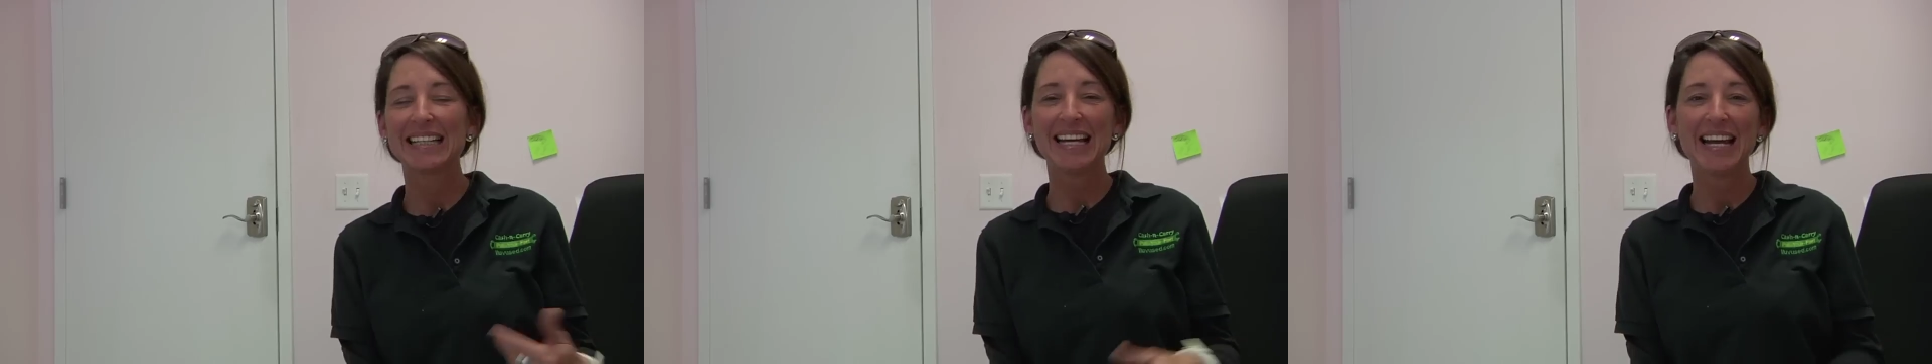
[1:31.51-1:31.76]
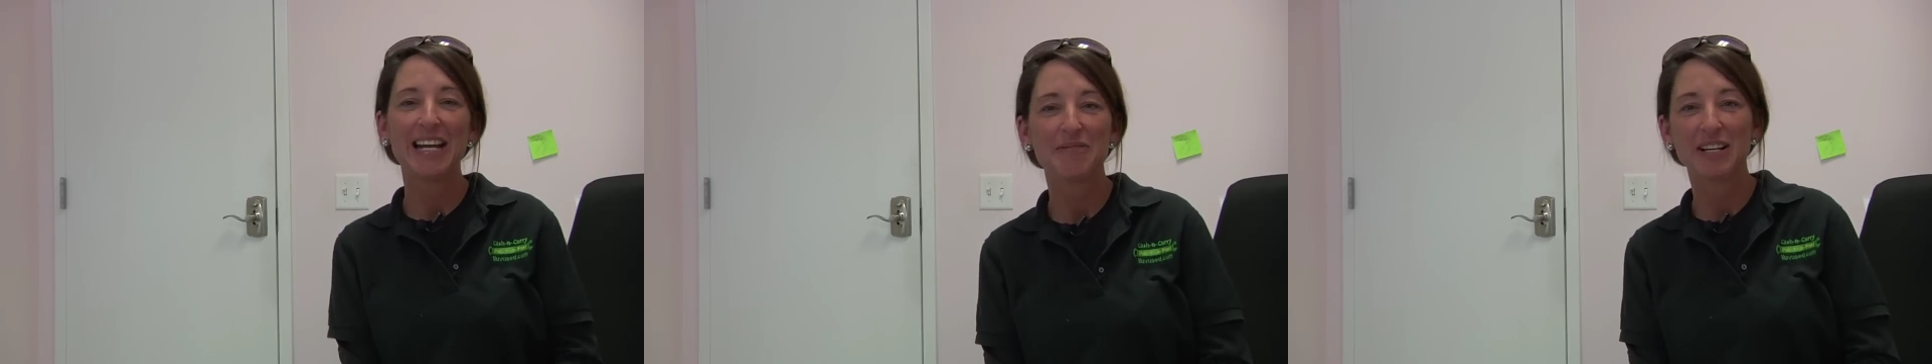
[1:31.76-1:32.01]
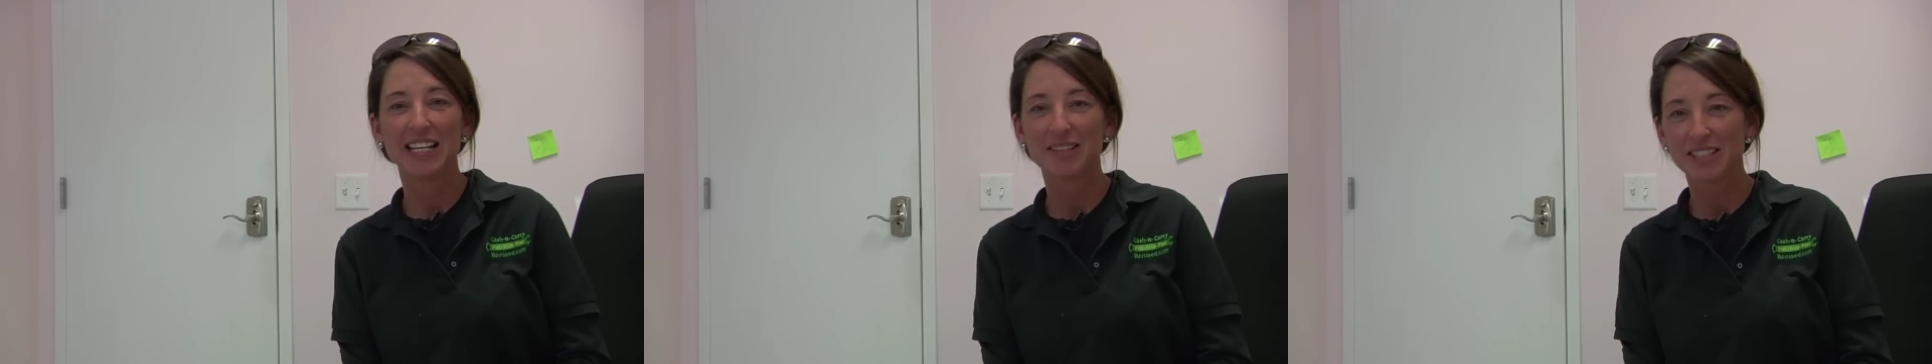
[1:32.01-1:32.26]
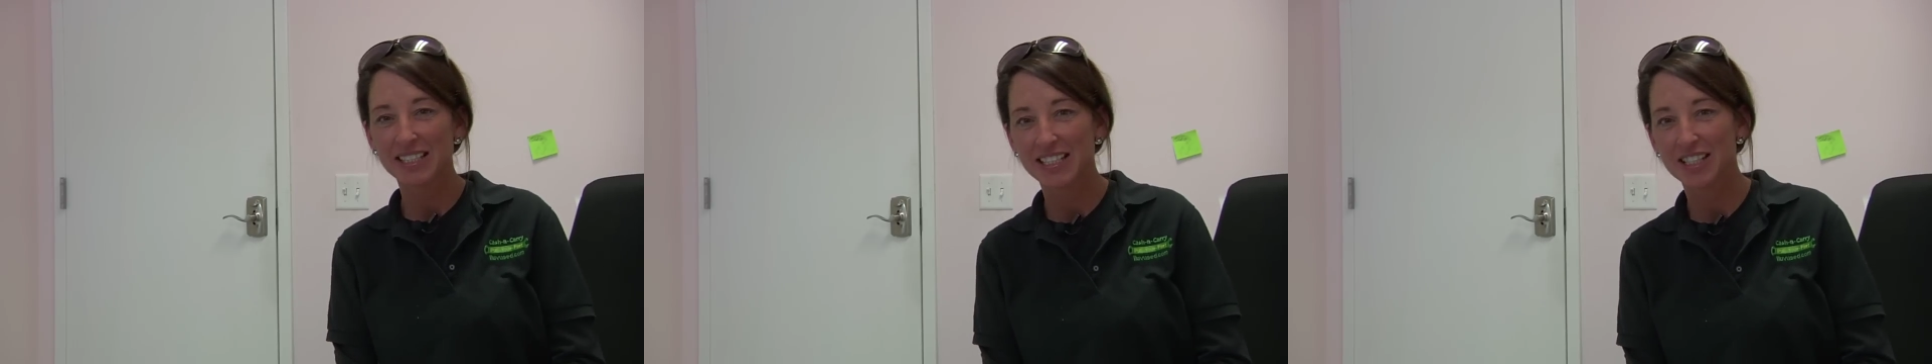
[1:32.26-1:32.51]
Hey, my
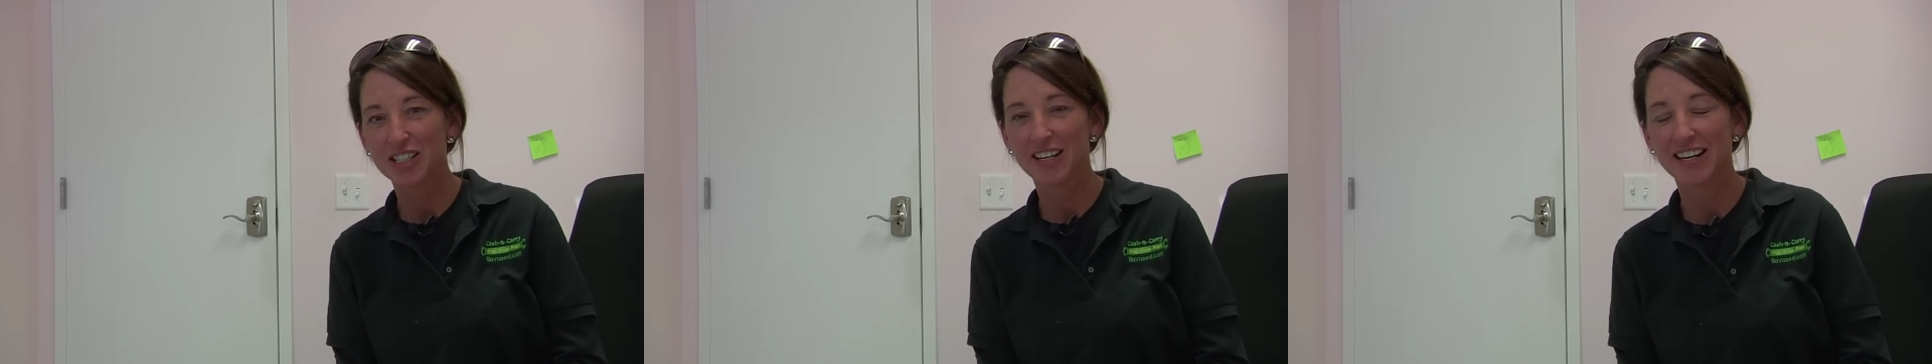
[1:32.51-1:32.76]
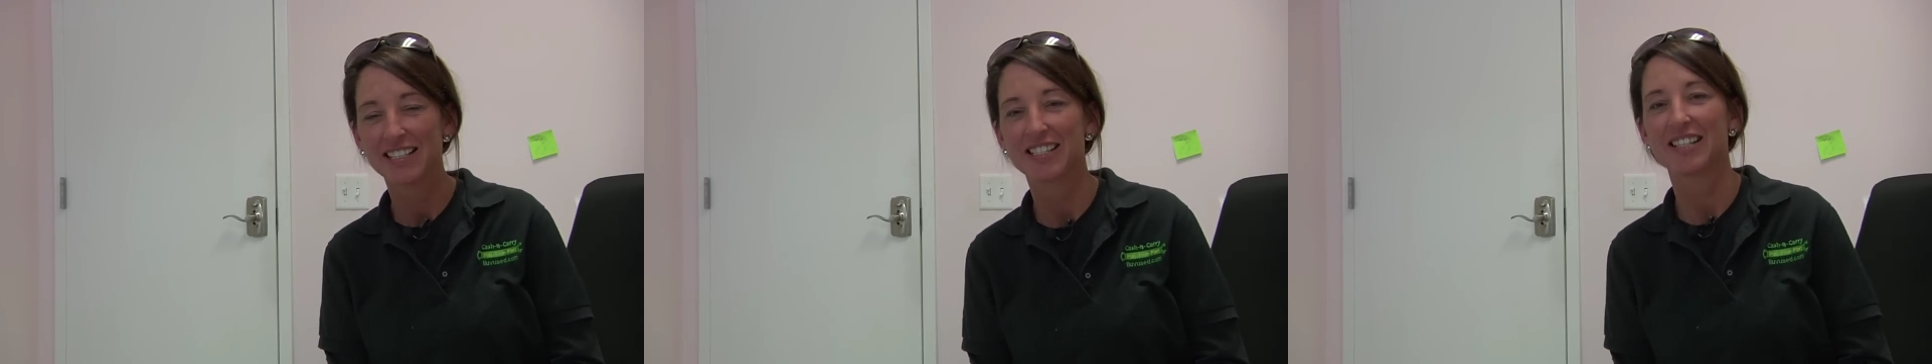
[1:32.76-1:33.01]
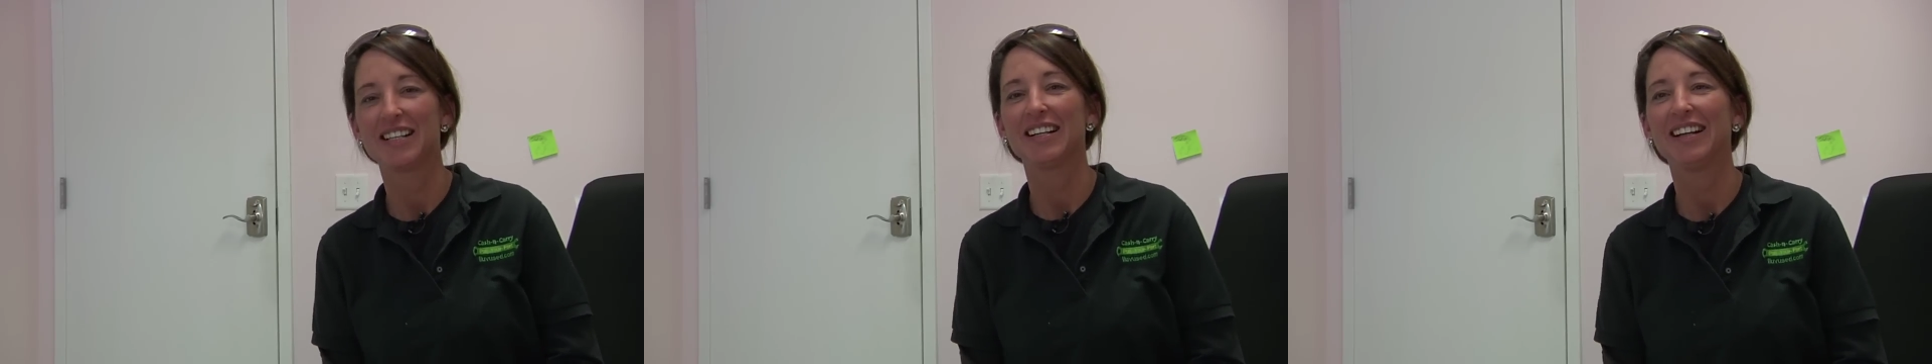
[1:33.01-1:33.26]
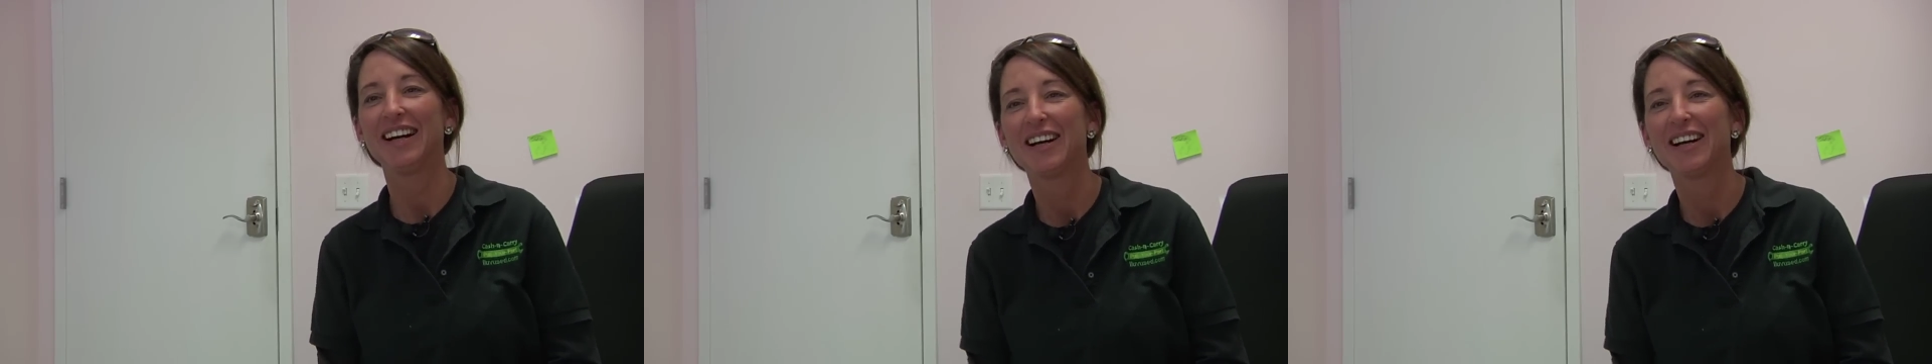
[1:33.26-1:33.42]
name's Letitia Granger.